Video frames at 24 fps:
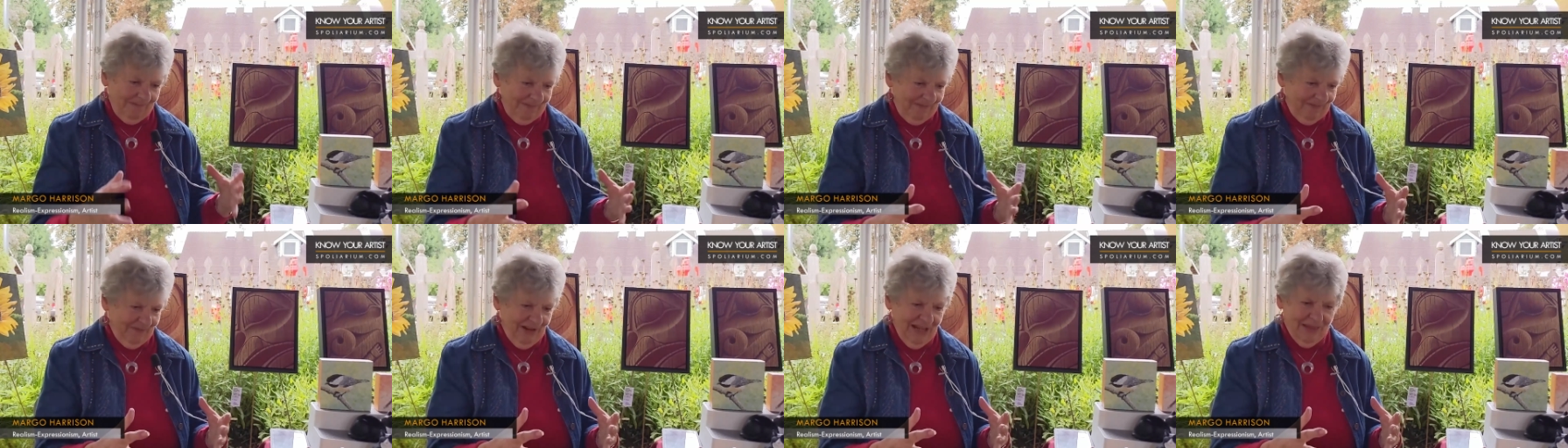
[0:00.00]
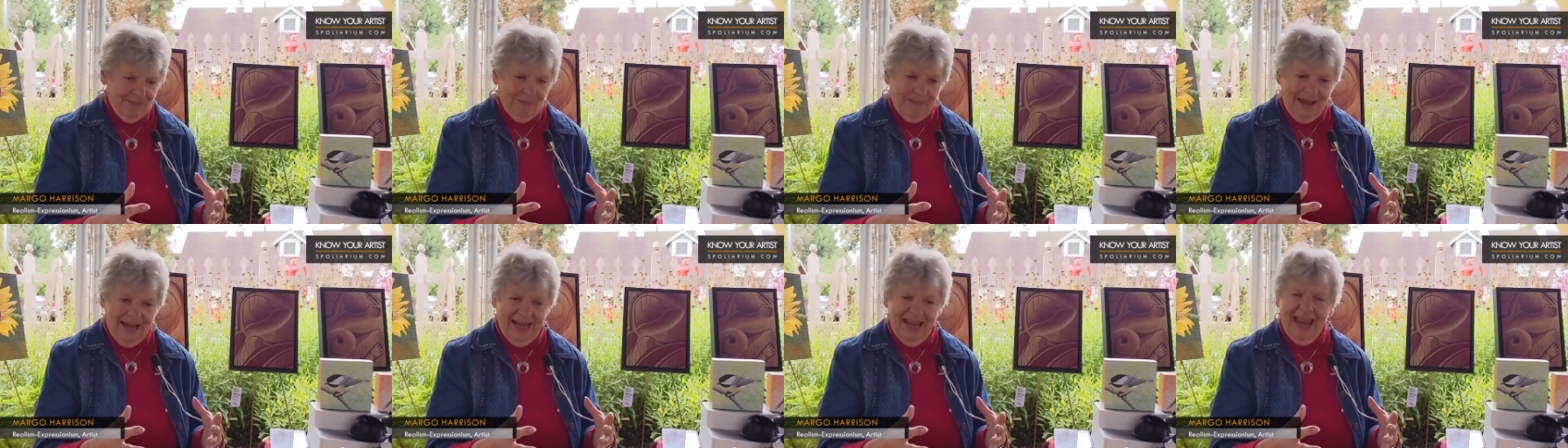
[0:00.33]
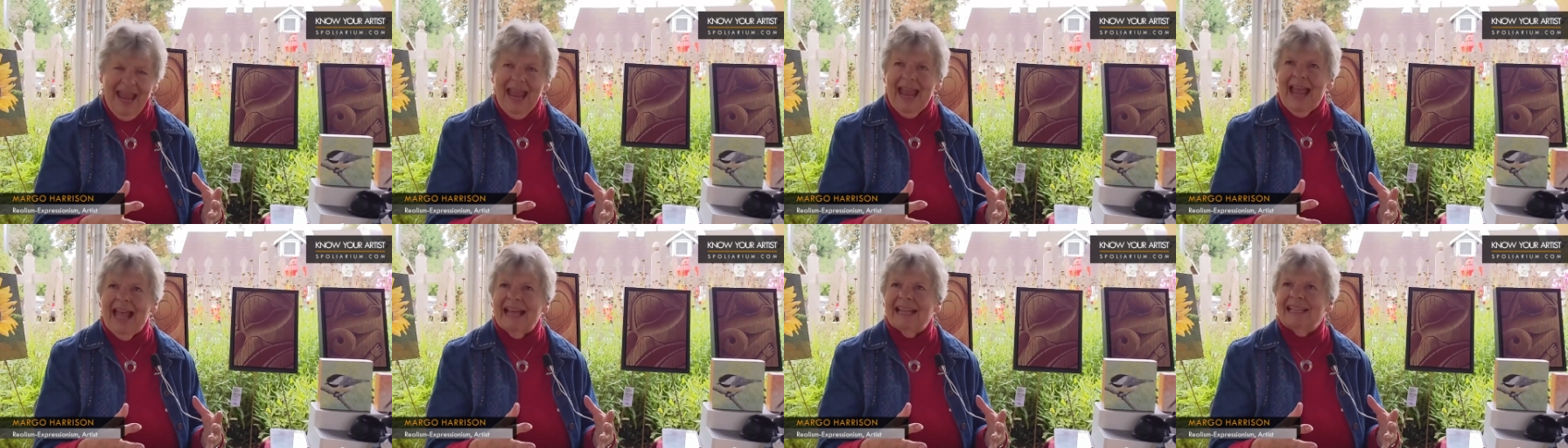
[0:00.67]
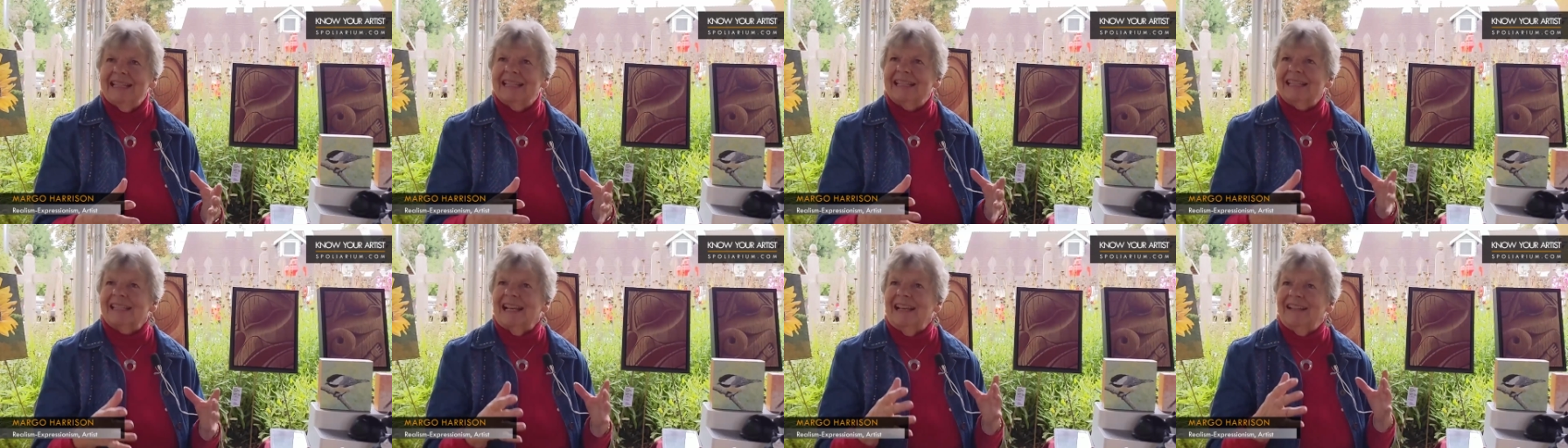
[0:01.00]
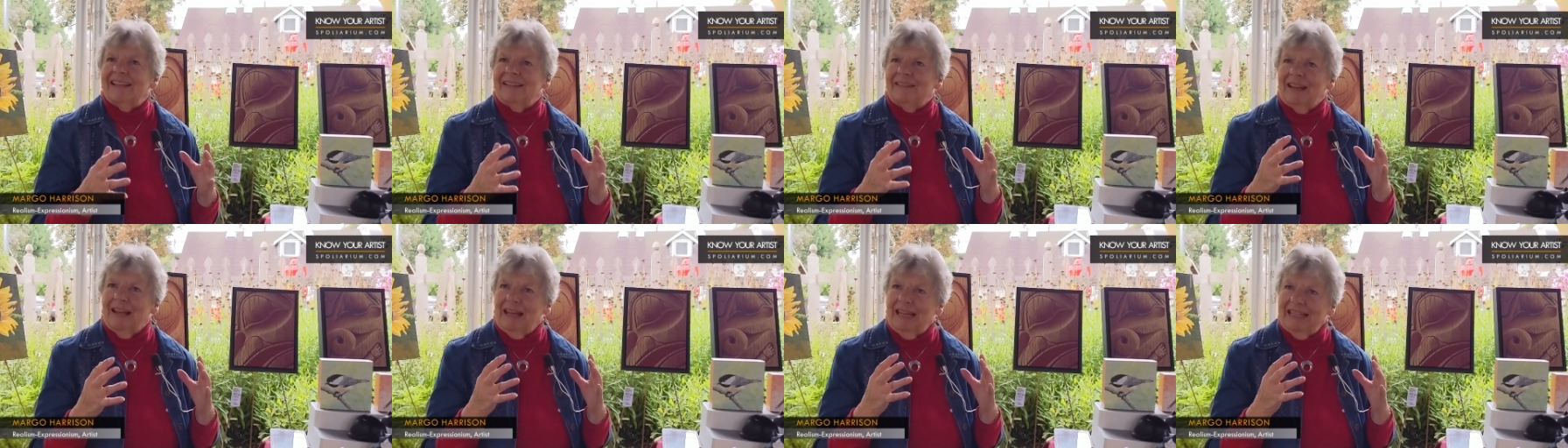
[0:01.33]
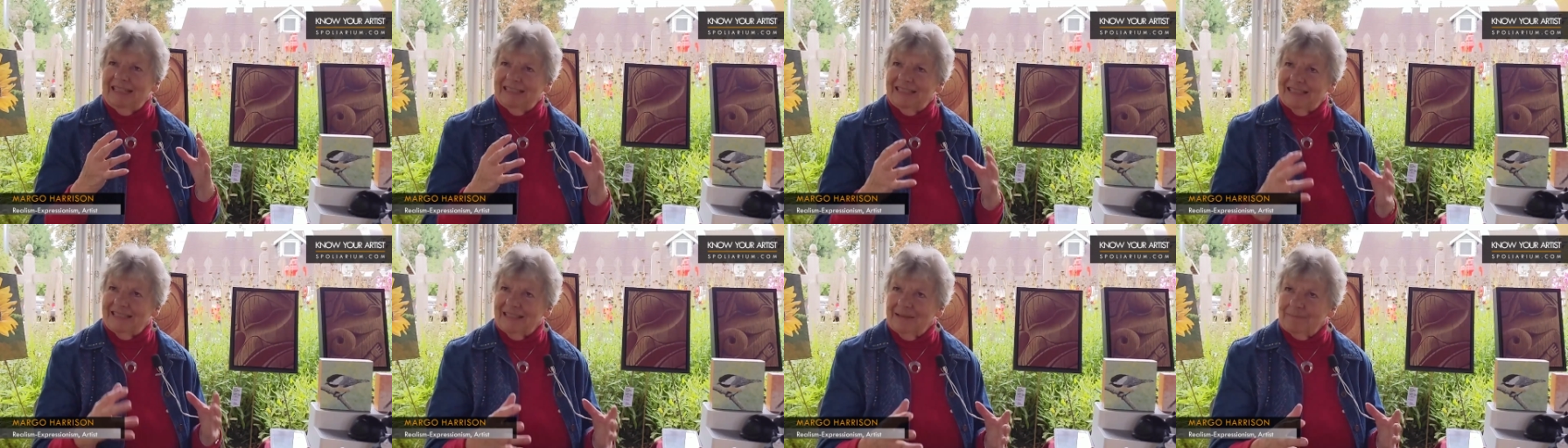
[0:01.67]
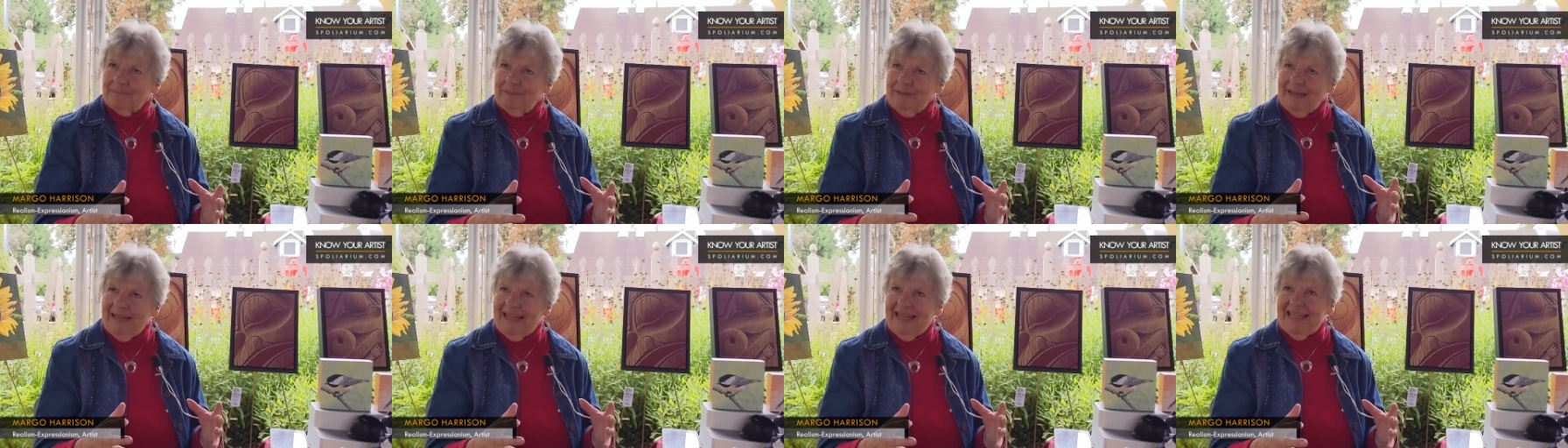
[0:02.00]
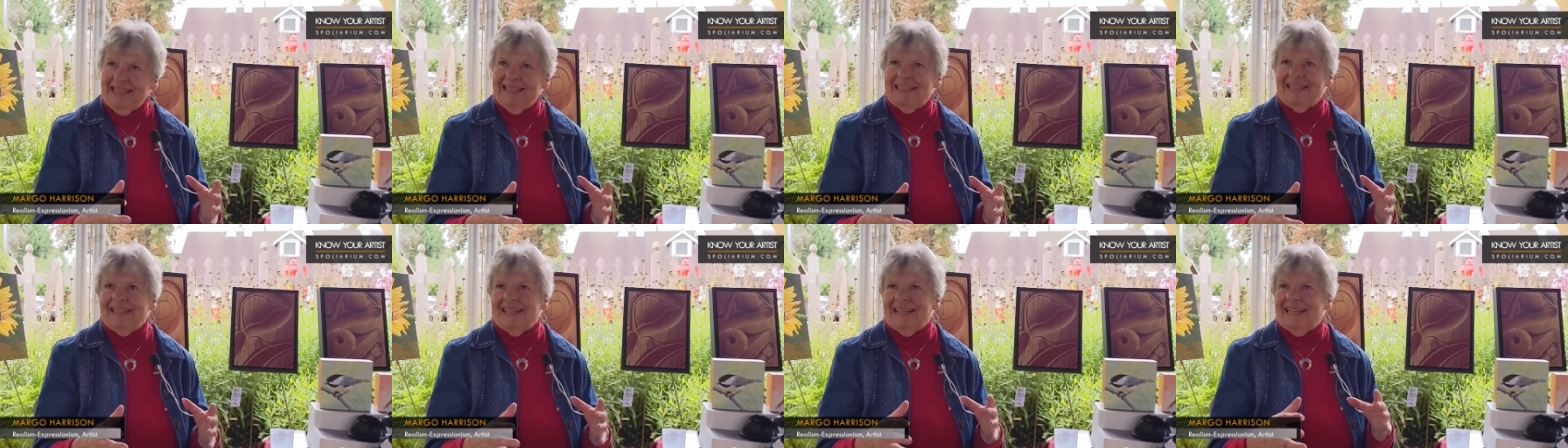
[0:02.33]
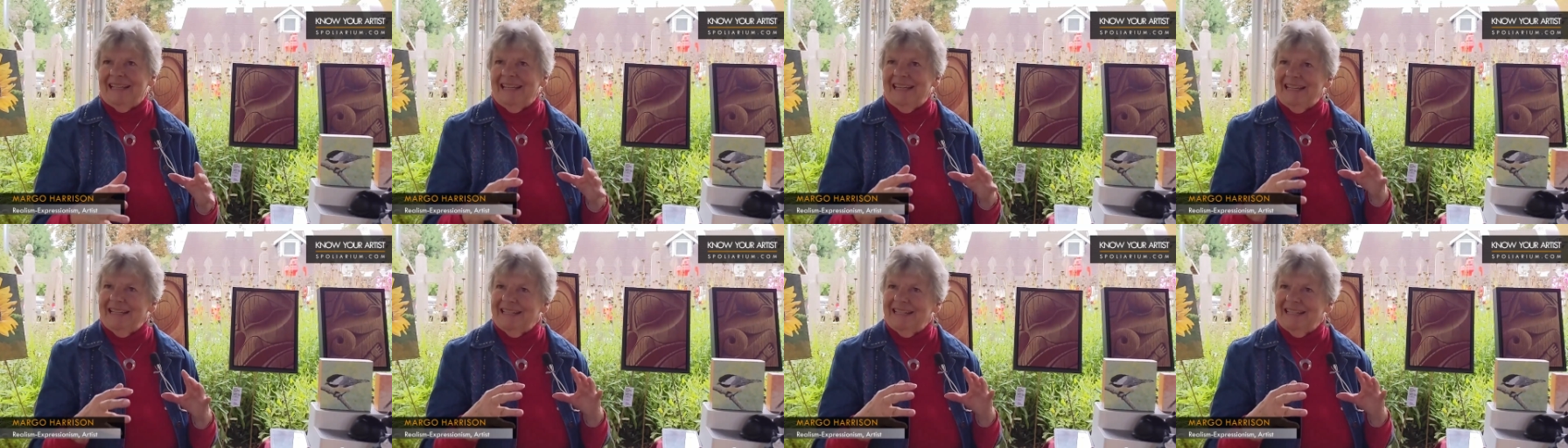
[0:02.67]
with my hands into the paint and